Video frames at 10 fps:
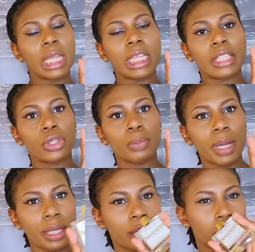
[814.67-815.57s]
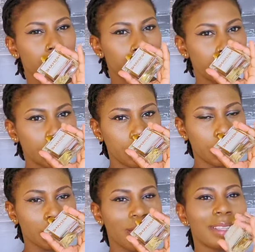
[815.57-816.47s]
It is super easygoing
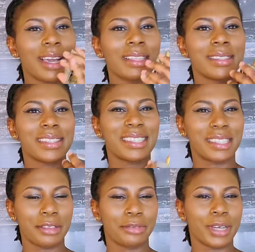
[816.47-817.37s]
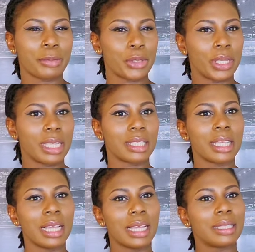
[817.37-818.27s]
and it has this zen vibe to it.
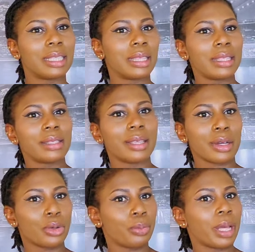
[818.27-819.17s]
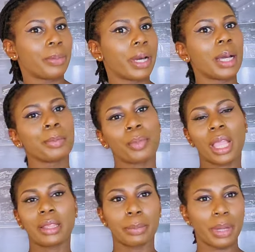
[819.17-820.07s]
The Lycia Cubeba
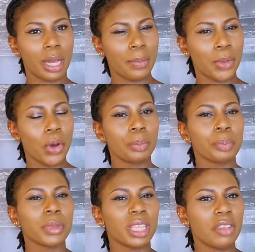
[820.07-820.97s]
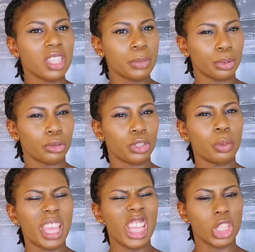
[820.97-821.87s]
and the Bergamot gave this
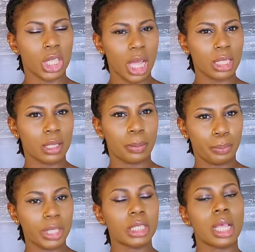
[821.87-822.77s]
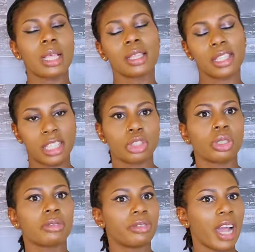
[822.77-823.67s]
perfume a tart, bitter,
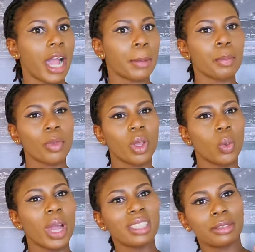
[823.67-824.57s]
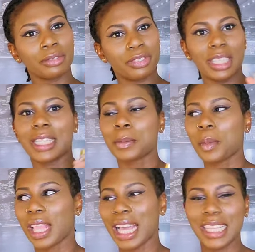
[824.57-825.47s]
citric vibe, while the fig
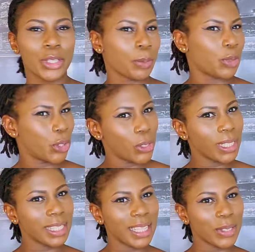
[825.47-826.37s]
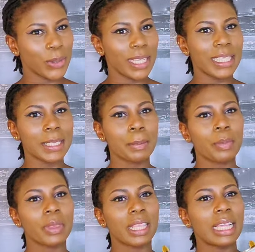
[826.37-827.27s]
added some juiciness to it,
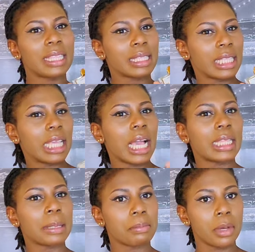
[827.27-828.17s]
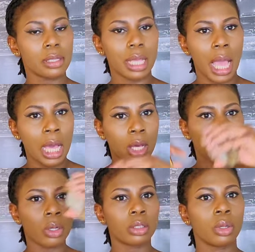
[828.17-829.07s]
and the tea and the musk
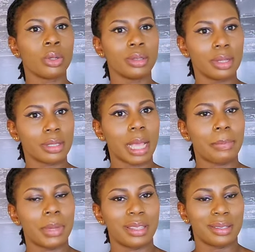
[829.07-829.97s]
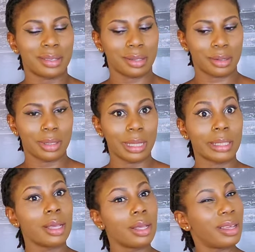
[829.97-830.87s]
anchored the whole notes and made it solid.
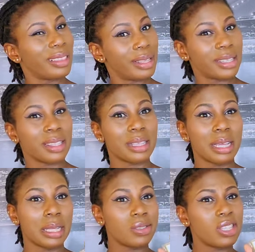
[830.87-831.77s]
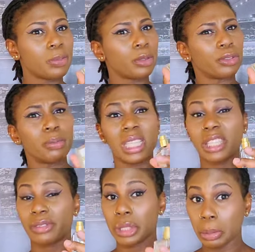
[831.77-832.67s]
Listen, this perfume
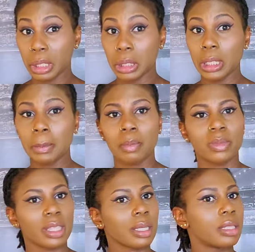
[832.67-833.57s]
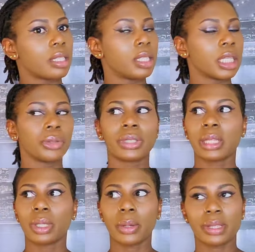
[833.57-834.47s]
is phenomenal. It is generally
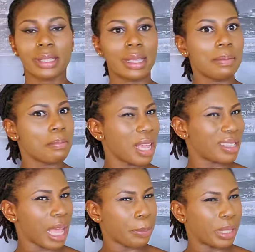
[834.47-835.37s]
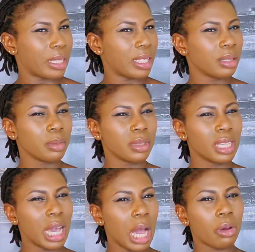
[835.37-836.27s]
what I would say mass appealing.
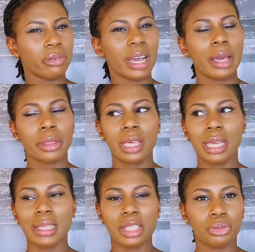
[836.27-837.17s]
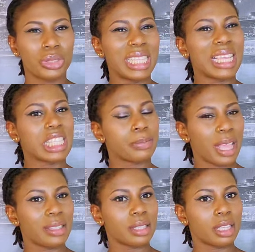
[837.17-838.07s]
However, I think it is really
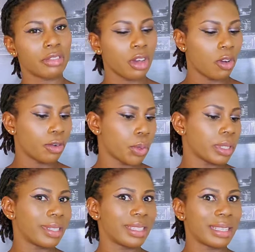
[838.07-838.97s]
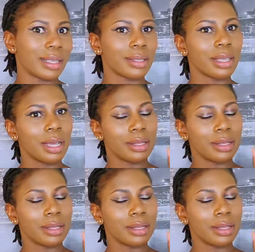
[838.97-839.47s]
expensive for what it is.